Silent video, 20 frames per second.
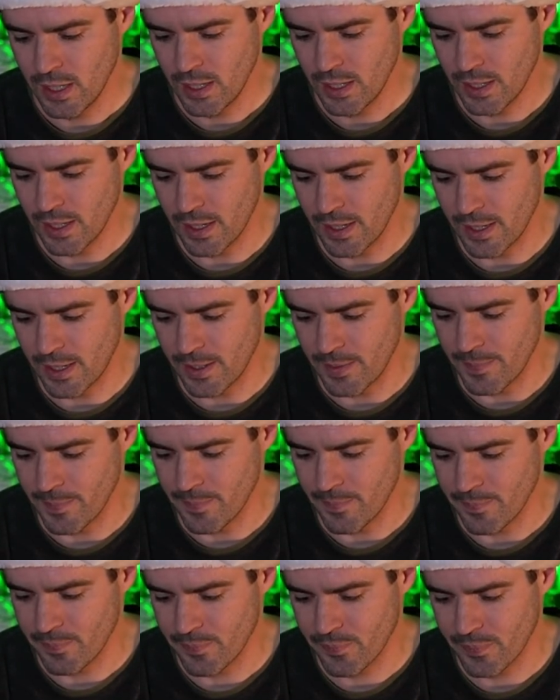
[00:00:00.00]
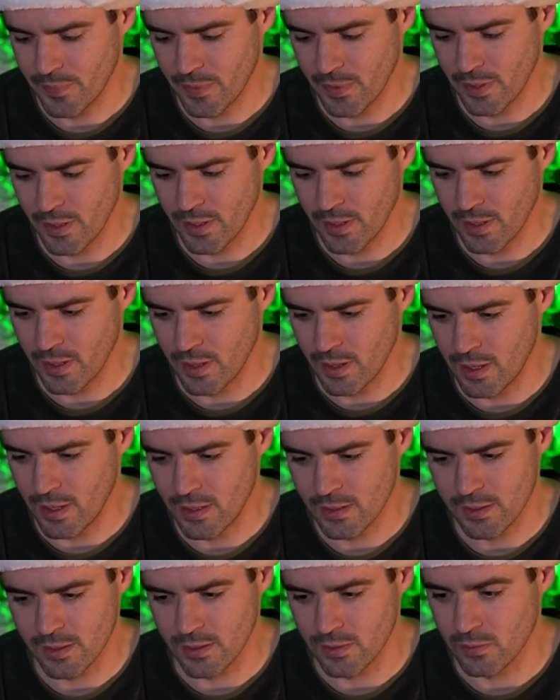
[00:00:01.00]

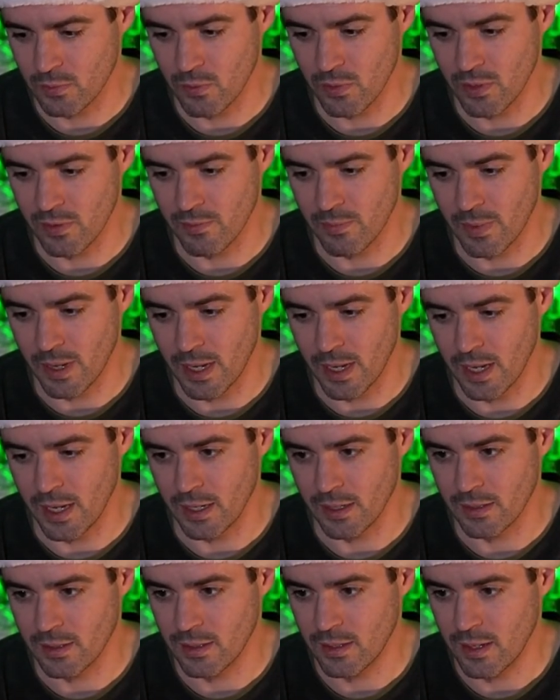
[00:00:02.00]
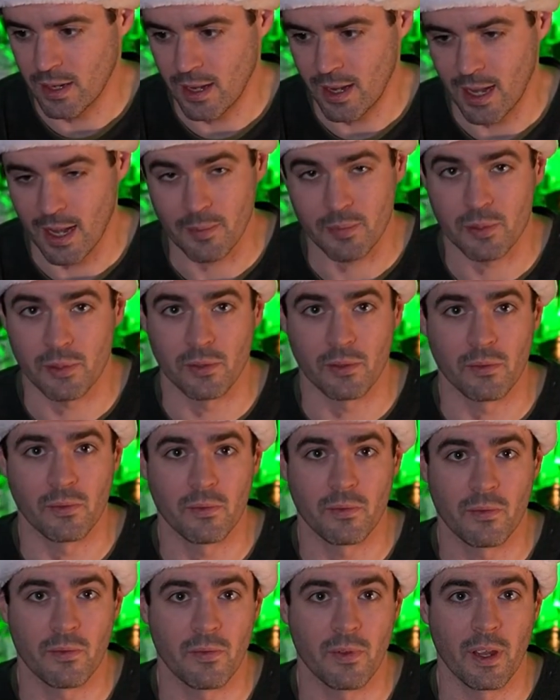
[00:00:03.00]
This is one of my
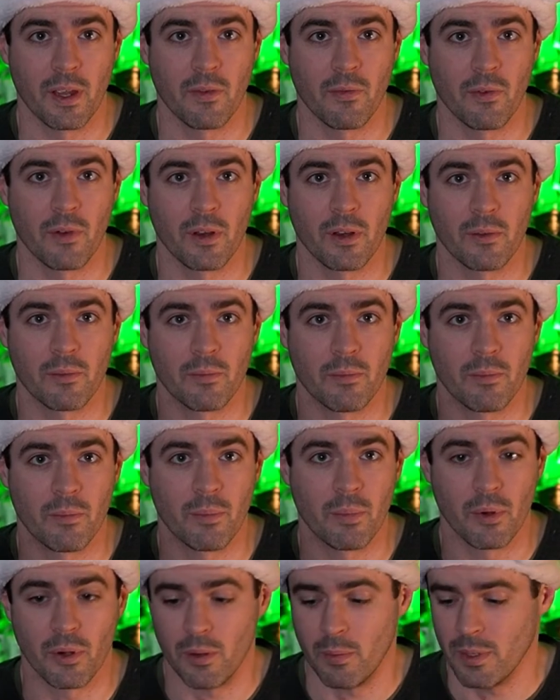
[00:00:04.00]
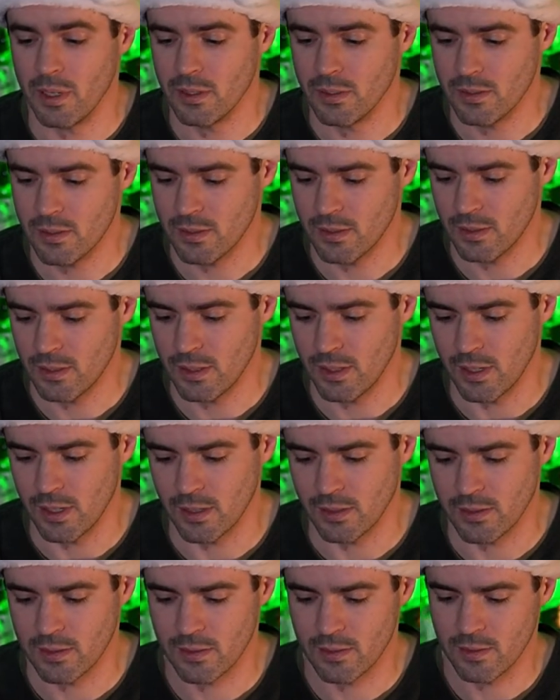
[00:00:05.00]
absolute favorite bourbons.
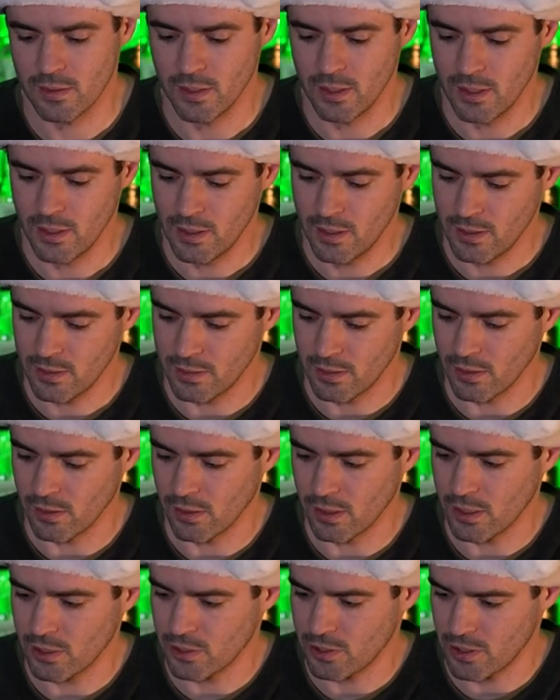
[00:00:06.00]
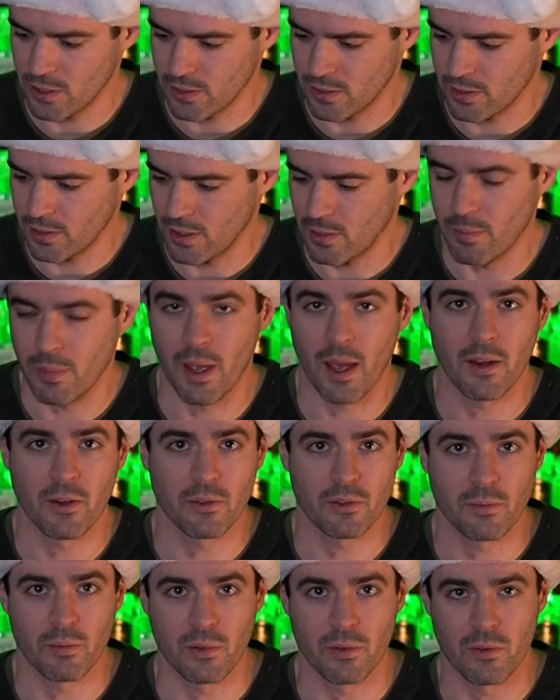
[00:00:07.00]
It's delicious, the
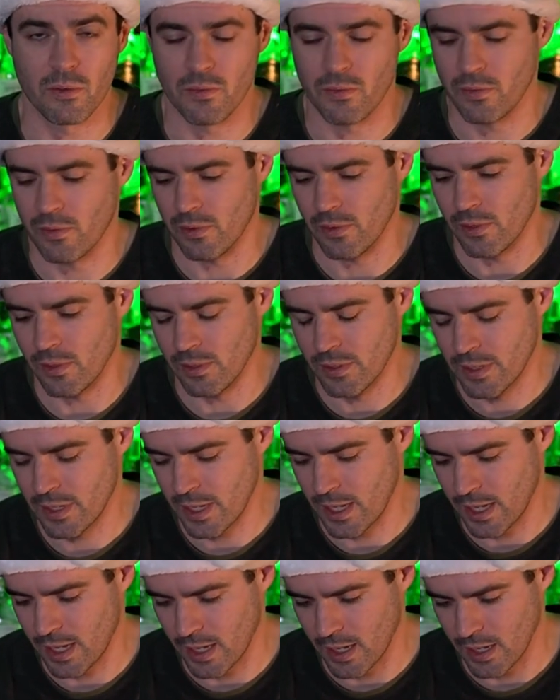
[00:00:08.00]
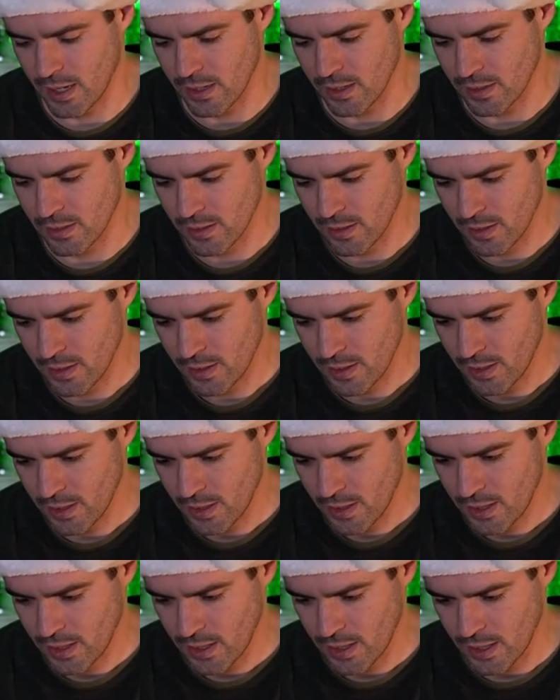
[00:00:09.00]
bottle's beautiful, and
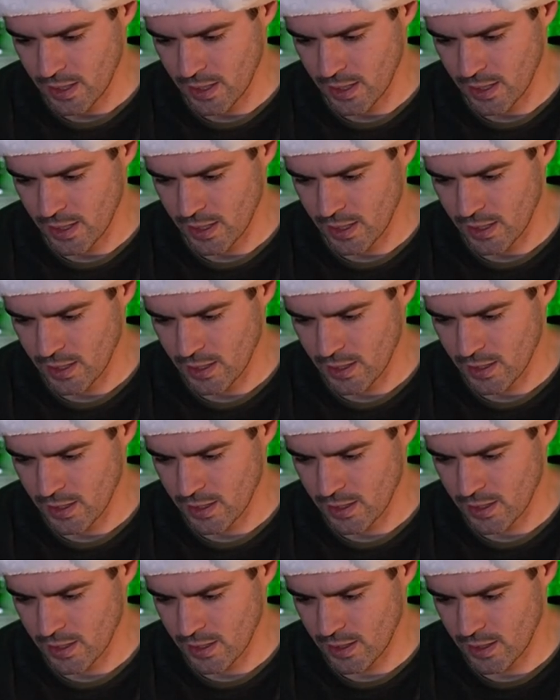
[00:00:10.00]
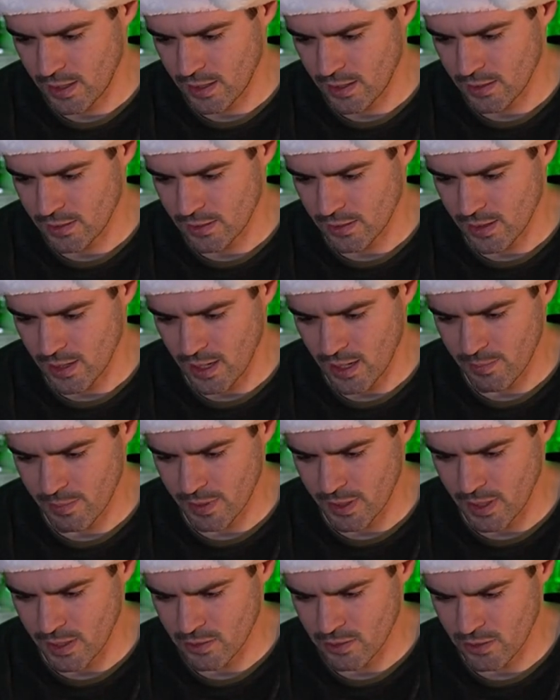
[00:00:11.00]
it is a
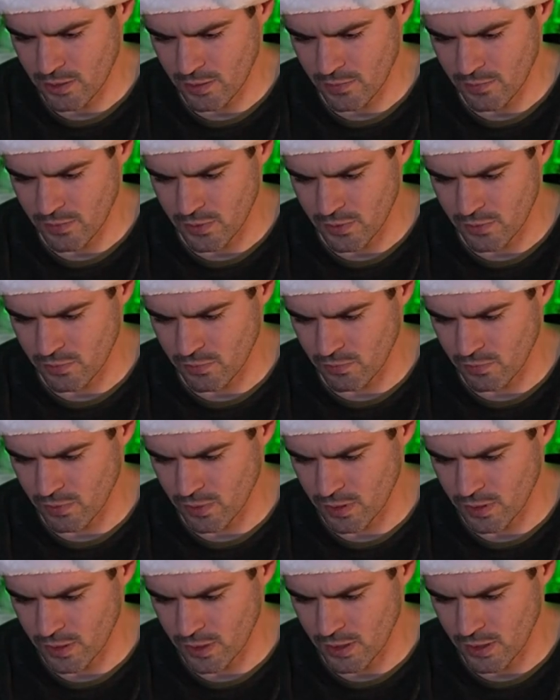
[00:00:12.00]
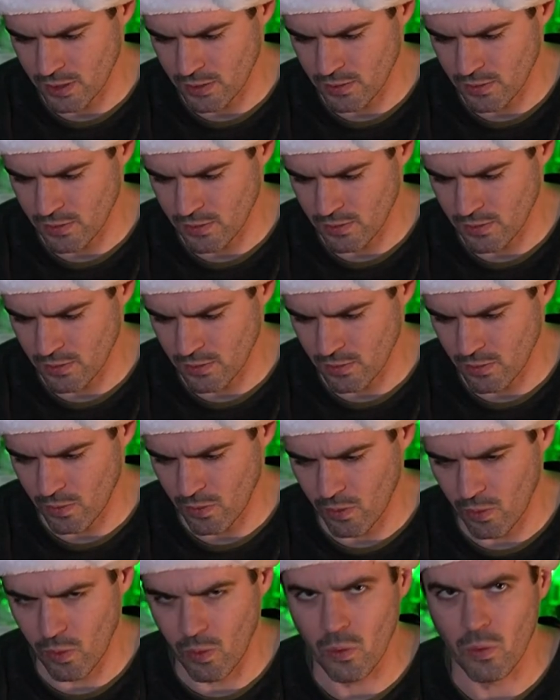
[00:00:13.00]
combination of just really
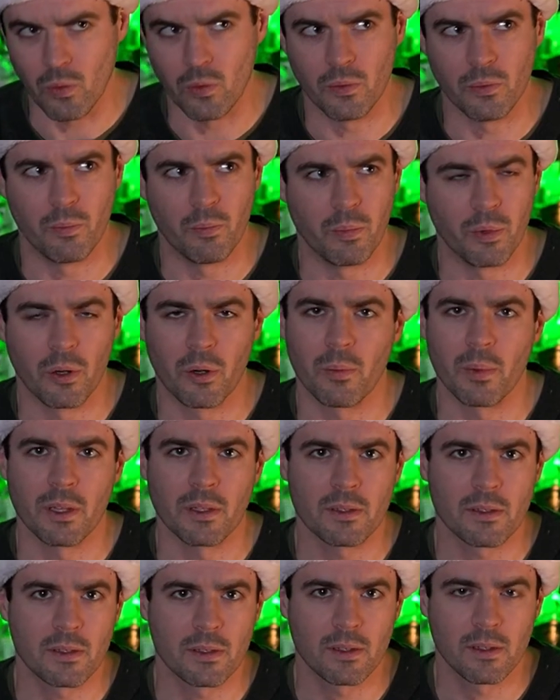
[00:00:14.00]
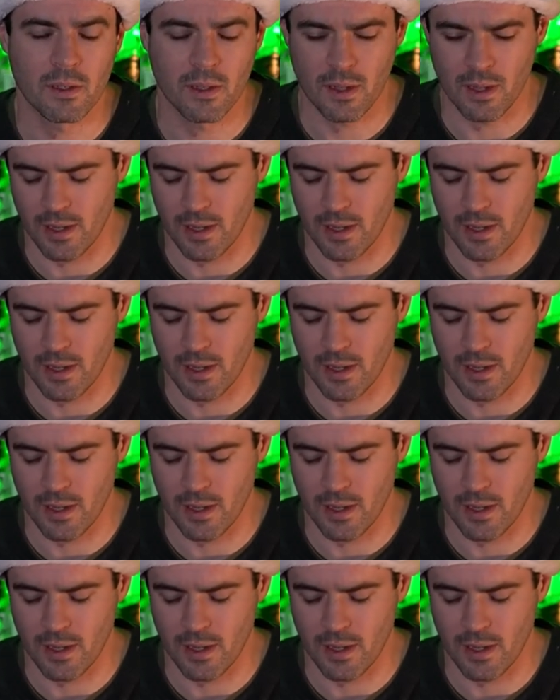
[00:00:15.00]
old bourbons,